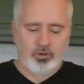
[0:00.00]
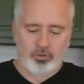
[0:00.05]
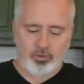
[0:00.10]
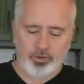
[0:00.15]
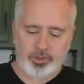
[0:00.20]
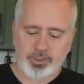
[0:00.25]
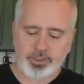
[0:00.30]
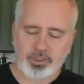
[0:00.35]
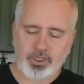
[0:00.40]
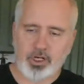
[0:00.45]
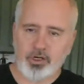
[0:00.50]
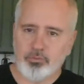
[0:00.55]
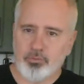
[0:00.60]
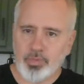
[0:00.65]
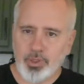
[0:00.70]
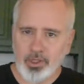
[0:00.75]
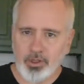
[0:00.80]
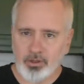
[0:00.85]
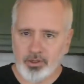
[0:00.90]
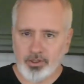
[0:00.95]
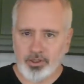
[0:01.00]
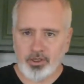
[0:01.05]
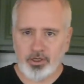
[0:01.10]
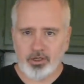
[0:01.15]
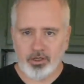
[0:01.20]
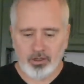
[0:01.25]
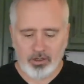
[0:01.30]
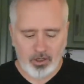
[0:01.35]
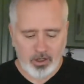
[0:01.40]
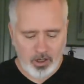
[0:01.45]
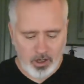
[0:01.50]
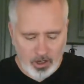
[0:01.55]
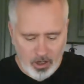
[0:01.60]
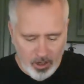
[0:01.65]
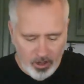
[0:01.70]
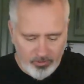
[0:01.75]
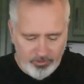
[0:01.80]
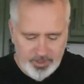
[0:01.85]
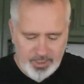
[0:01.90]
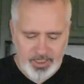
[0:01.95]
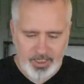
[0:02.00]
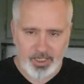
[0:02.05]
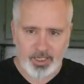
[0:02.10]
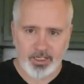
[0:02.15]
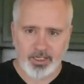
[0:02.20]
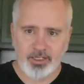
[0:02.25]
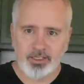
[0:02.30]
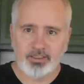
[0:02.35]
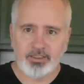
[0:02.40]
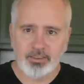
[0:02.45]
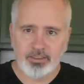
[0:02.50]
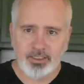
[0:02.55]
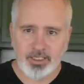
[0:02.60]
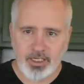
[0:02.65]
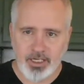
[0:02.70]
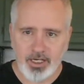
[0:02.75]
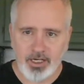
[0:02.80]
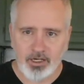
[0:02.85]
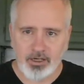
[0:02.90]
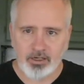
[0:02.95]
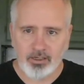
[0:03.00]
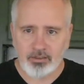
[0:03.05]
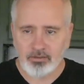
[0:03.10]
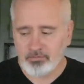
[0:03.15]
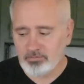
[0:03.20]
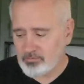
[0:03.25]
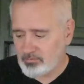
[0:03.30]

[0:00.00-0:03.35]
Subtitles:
we're just gonna build all of it into here.